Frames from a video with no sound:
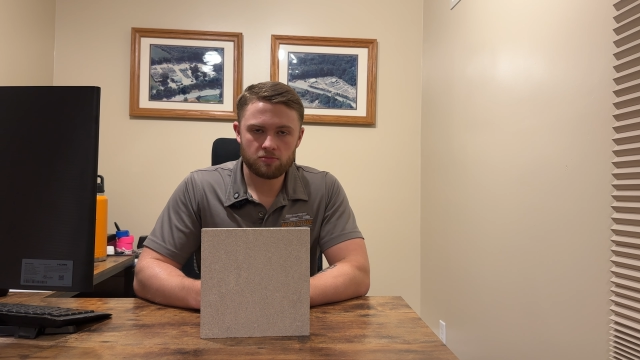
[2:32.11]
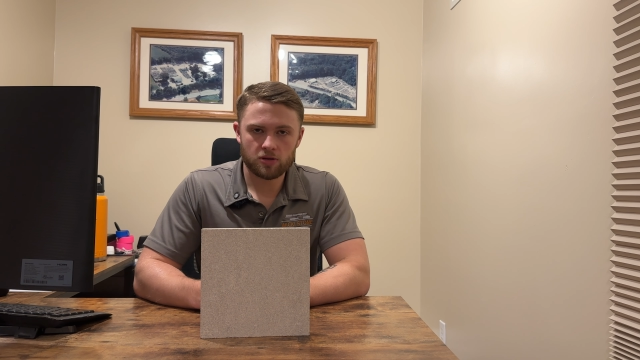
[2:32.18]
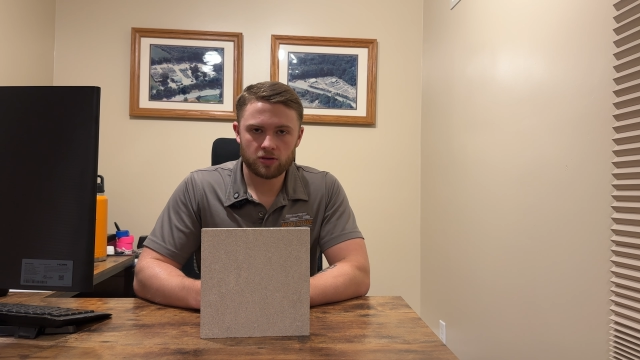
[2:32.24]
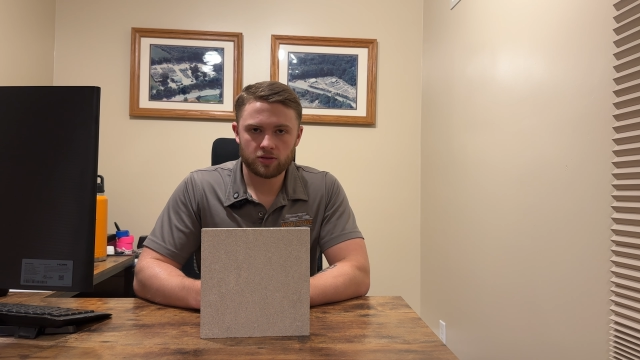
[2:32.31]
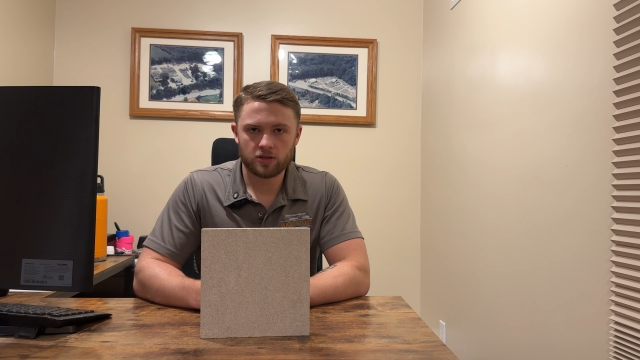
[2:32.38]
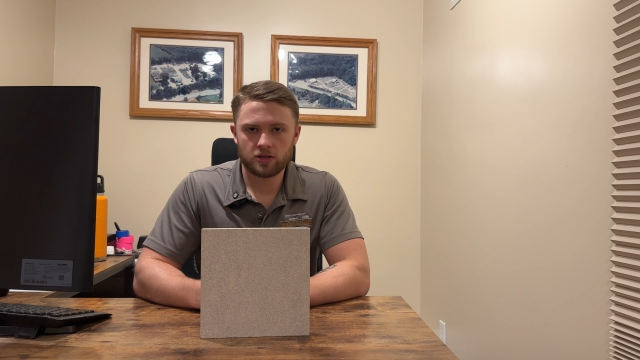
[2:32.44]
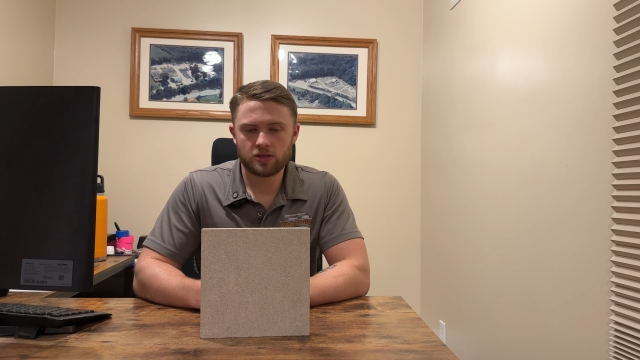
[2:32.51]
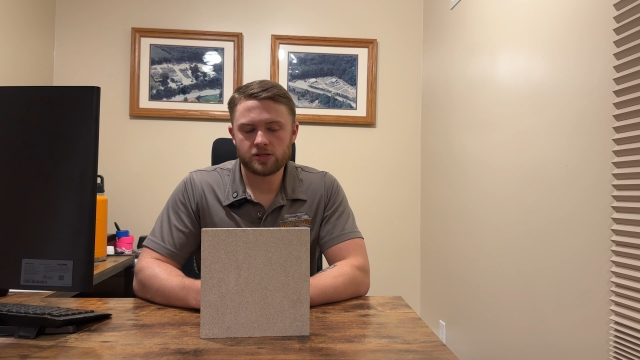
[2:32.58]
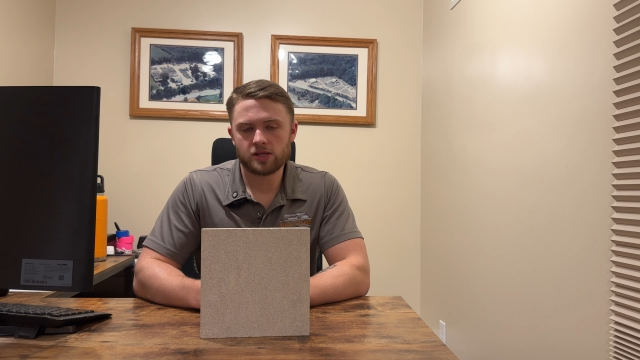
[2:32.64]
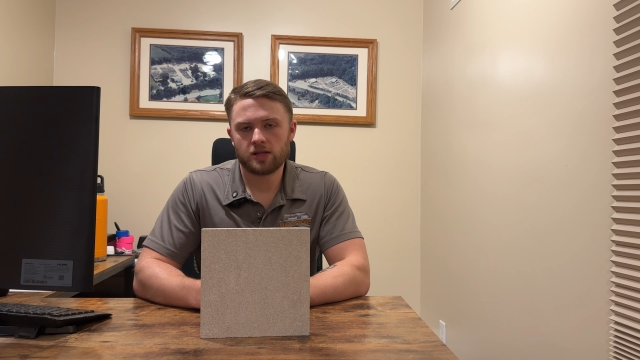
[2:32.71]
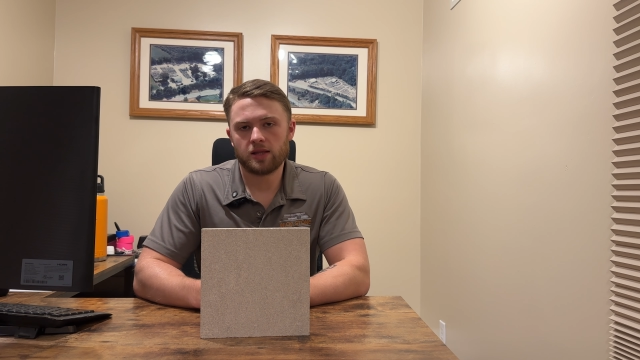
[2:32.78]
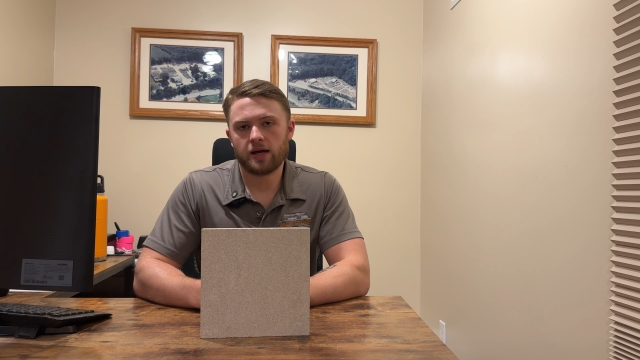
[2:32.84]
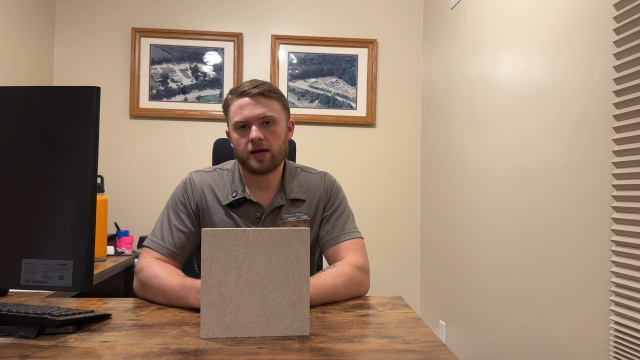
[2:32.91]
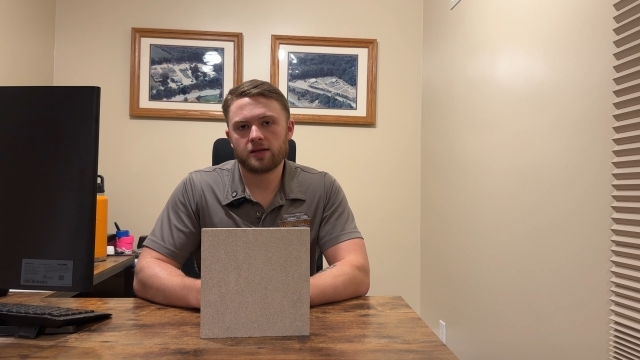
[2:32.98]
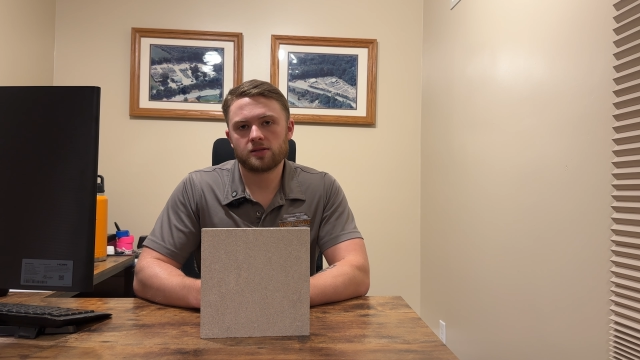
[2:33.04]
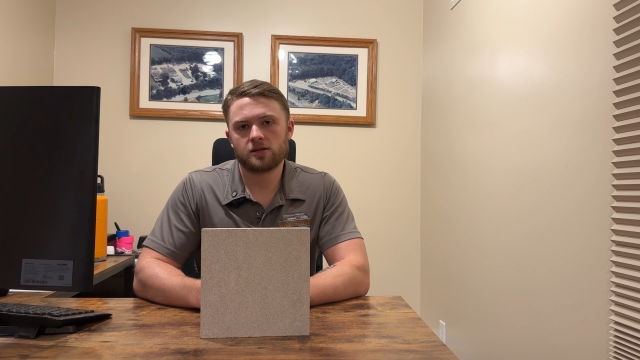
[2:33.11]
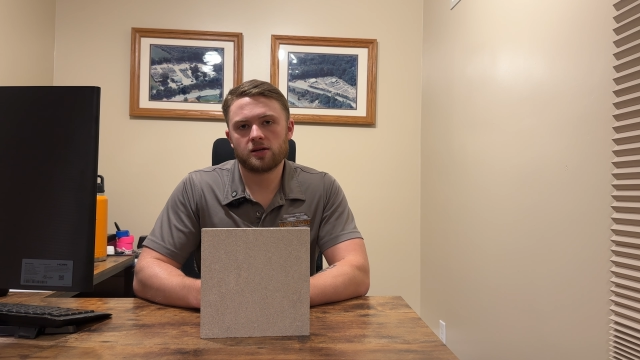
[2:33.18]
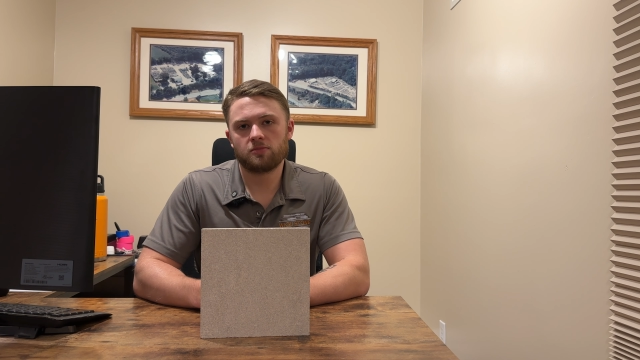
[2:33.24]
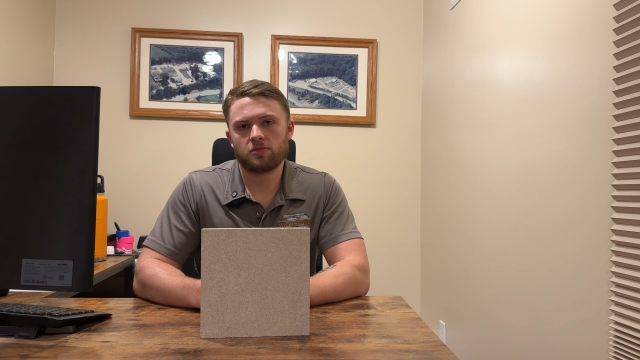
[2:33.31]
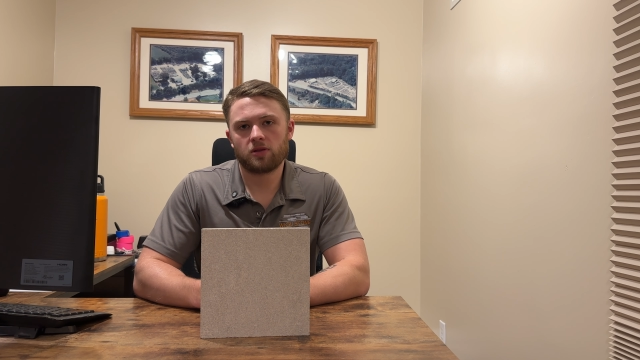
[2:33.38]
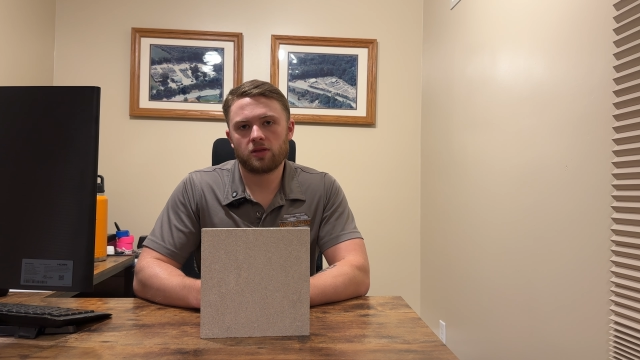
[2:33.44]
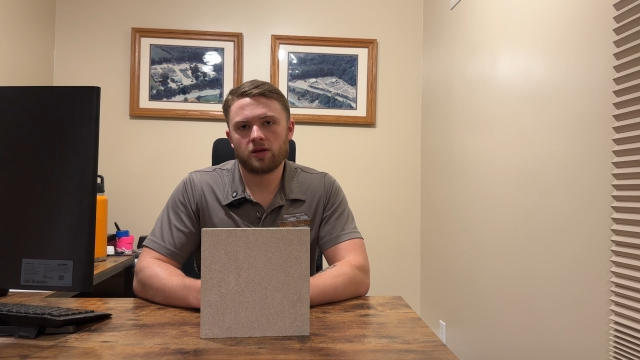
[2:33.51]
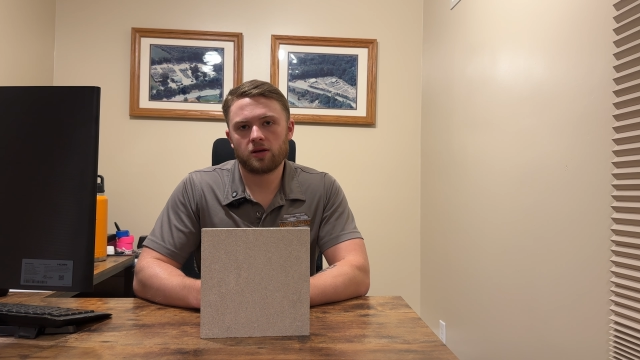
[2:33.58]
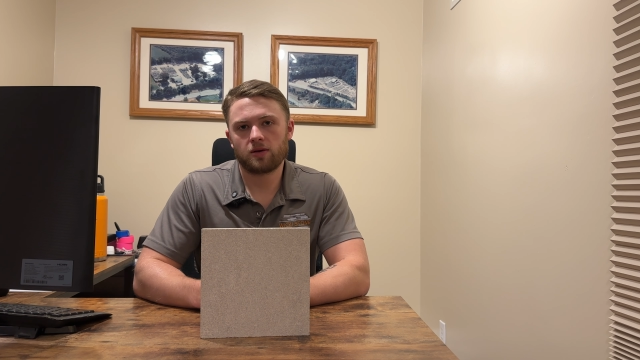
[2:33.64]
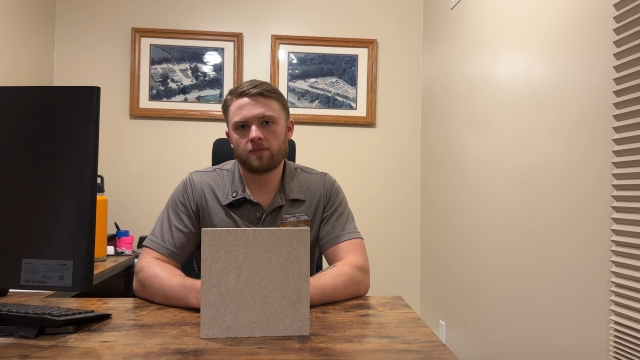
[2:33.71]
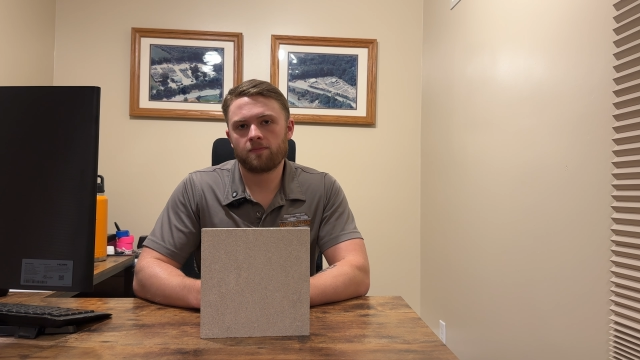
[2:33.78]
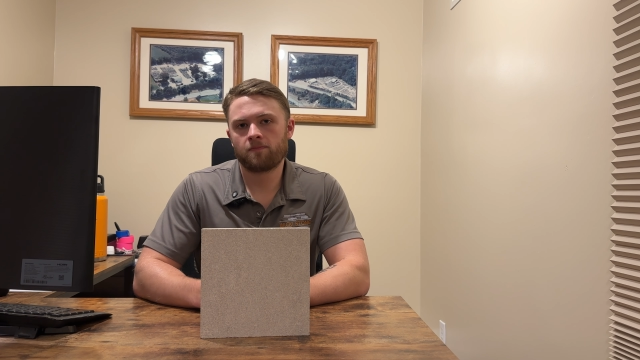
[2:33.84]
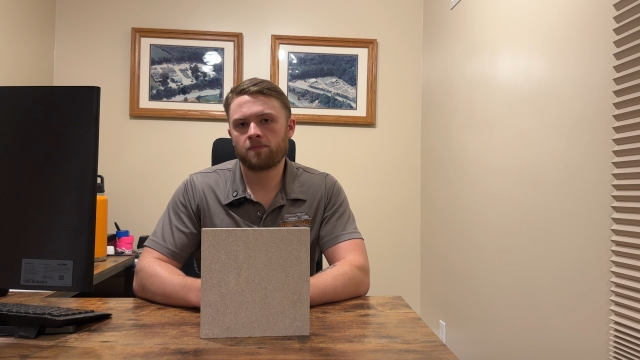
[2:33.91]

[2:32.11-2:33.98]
buildings and that type of thing.